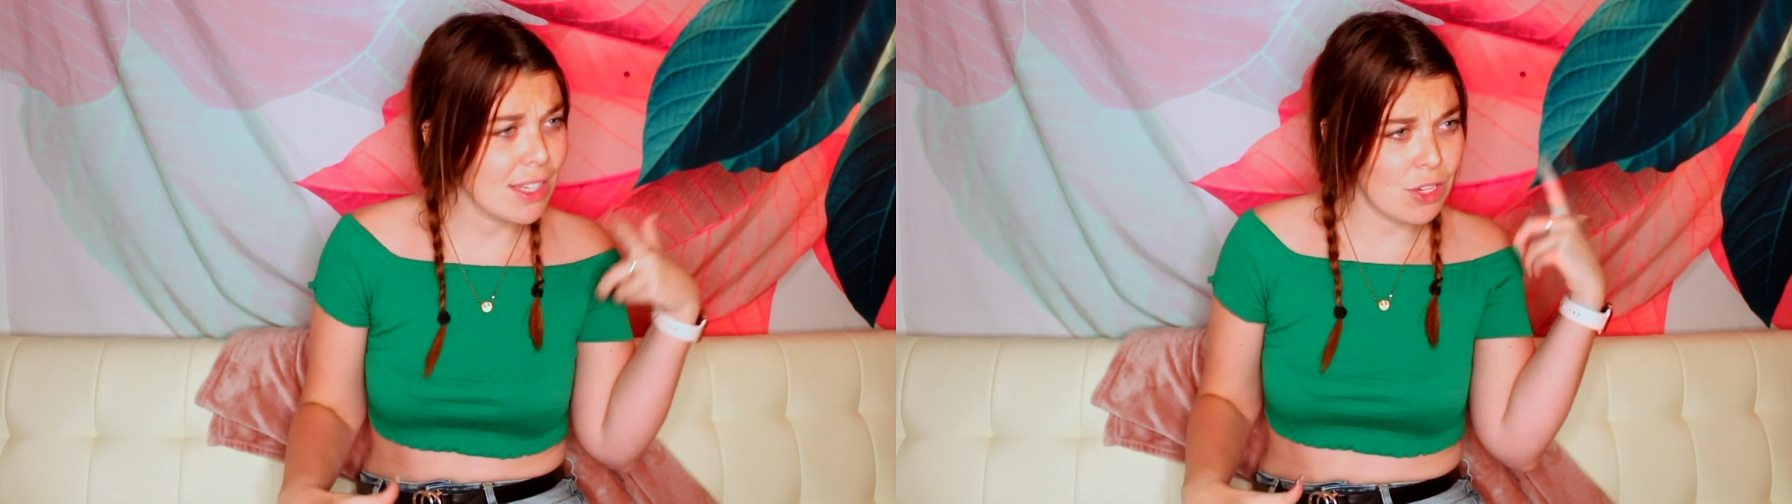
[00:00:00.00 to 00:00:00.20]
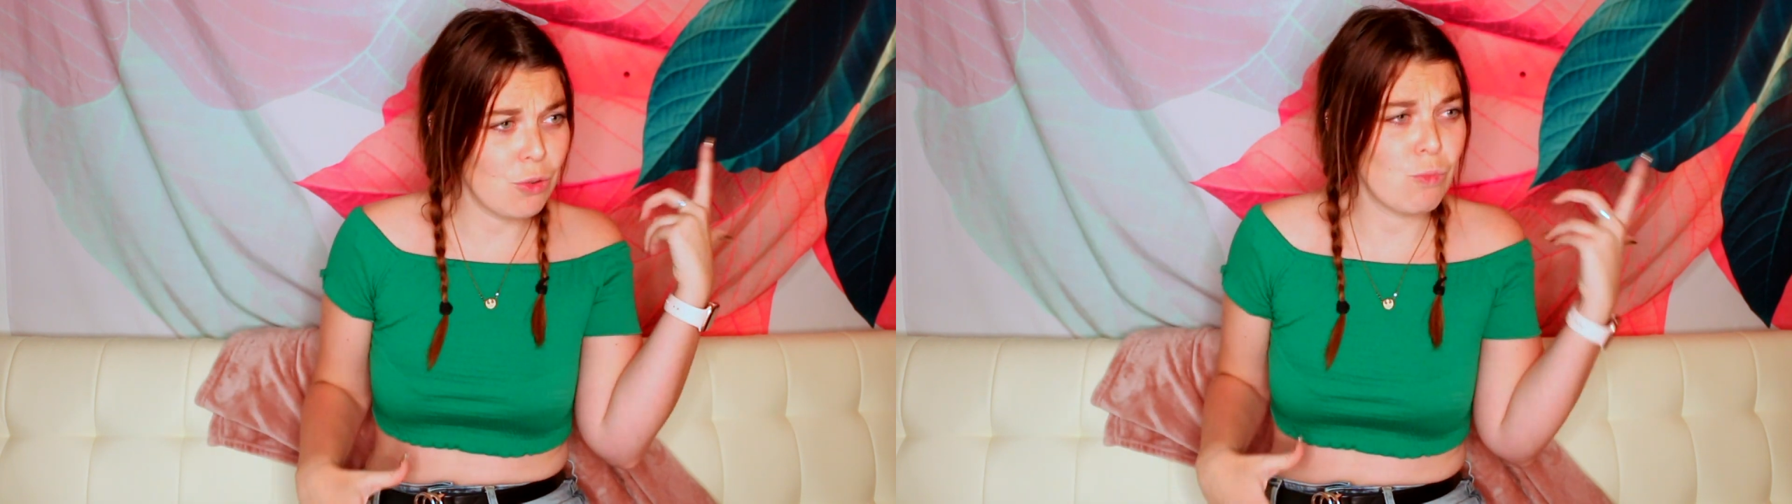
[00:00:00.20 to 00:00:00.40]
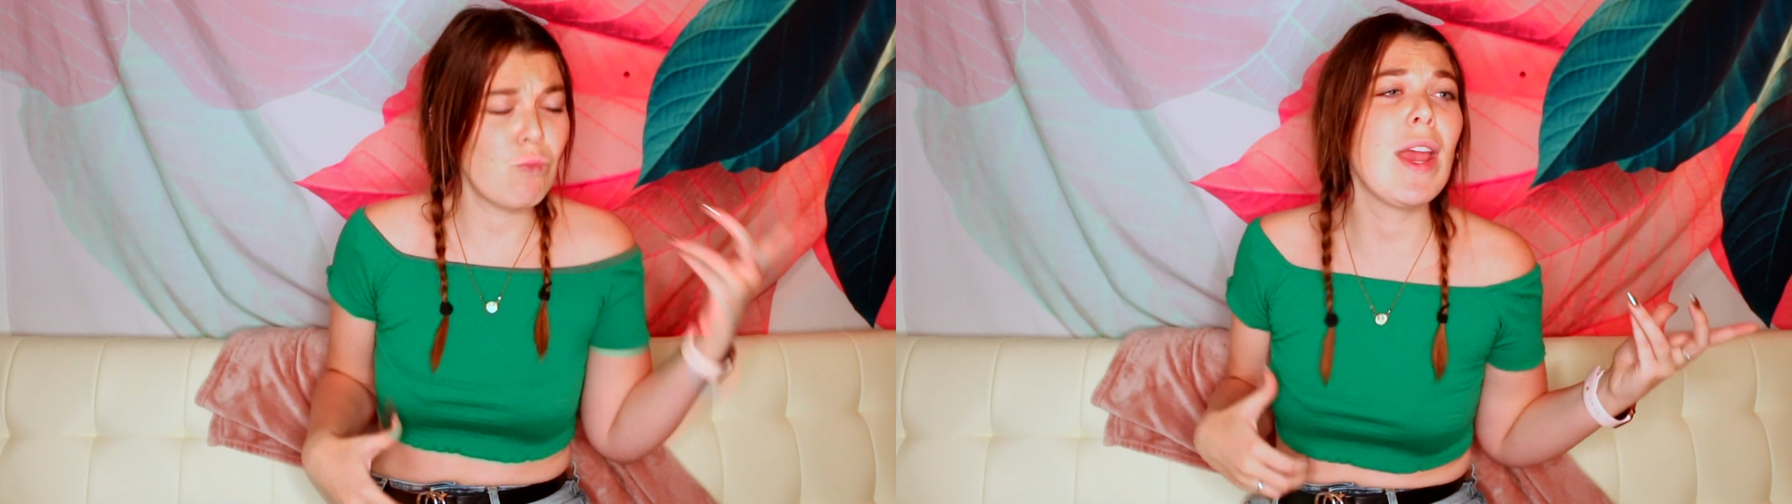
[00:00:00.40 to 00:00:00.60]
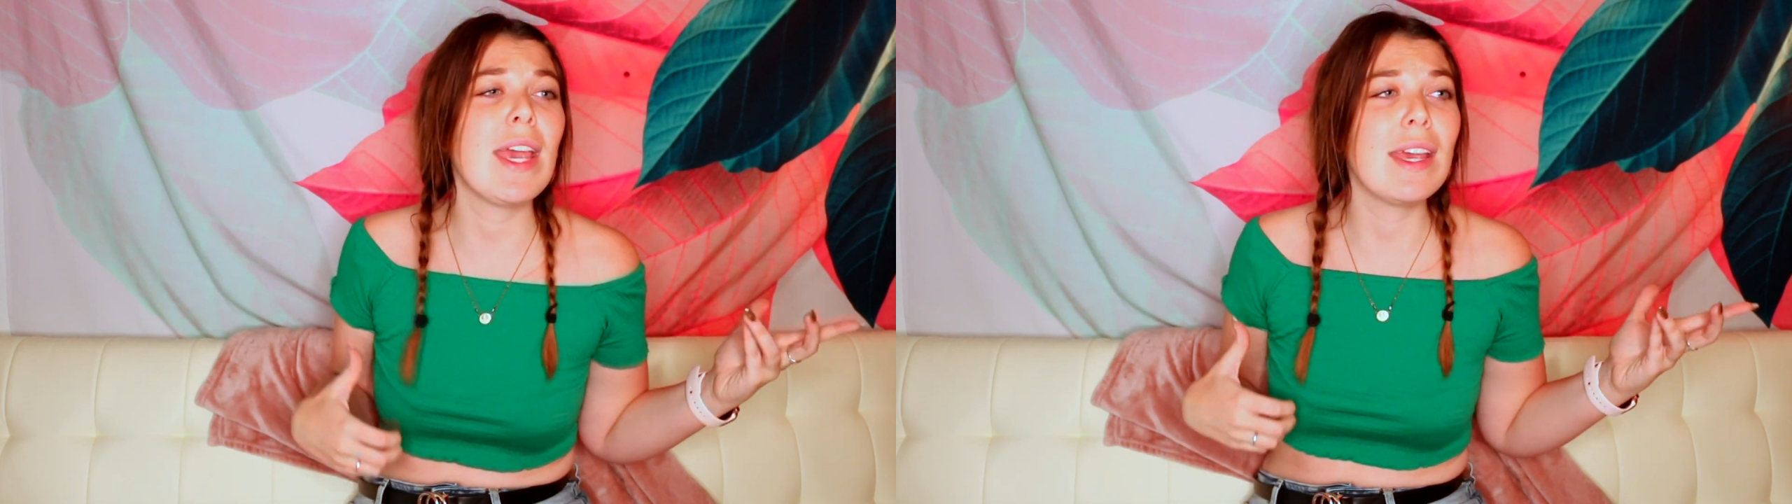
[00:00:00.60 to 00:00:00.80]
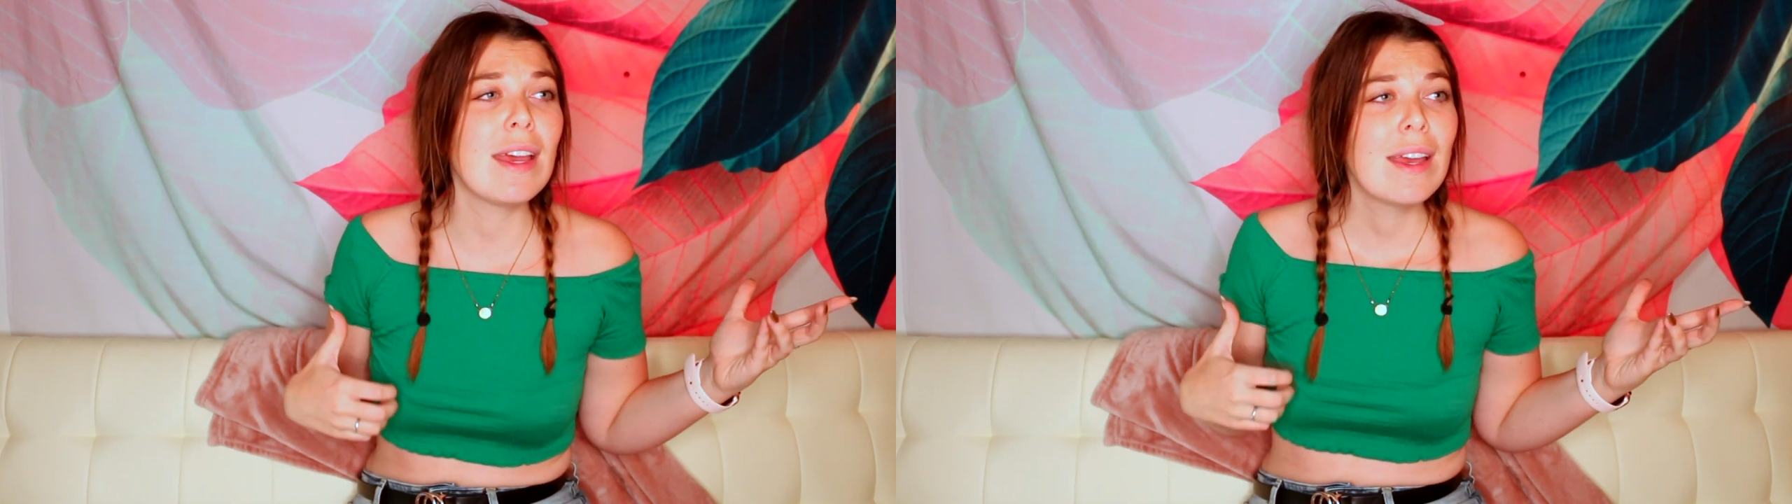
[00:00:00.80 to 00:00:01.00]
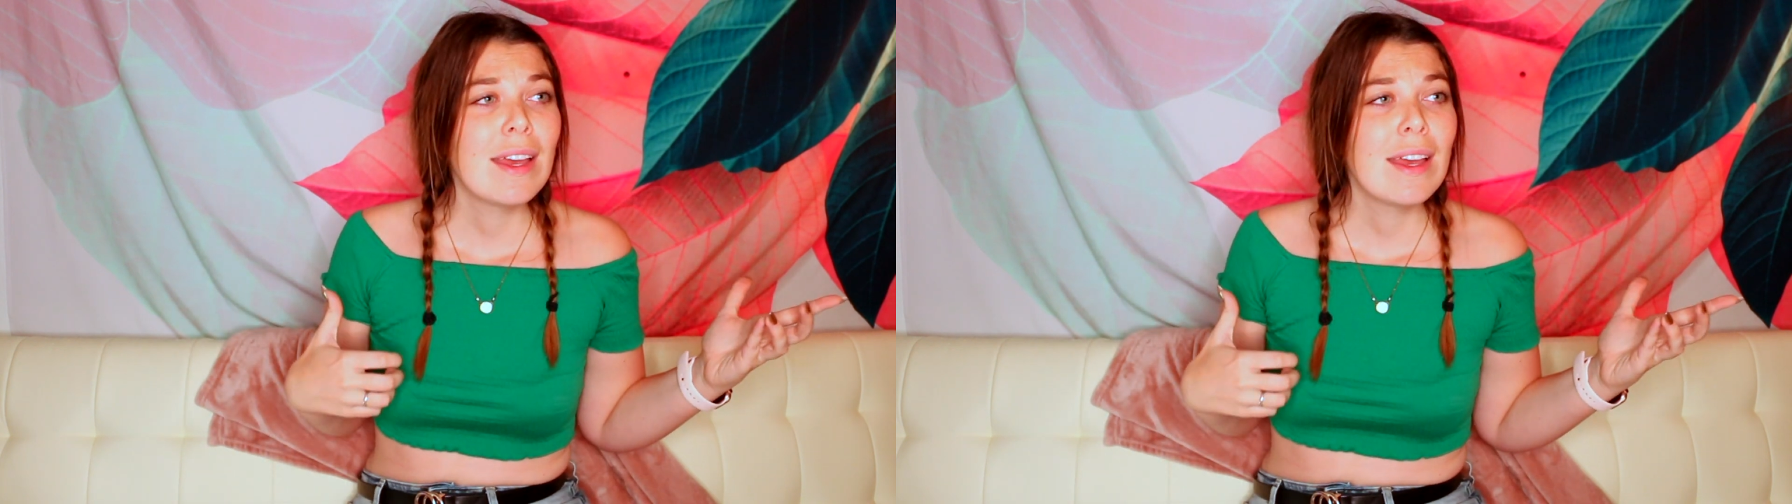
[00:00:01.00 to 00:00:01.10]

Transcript: and your weight,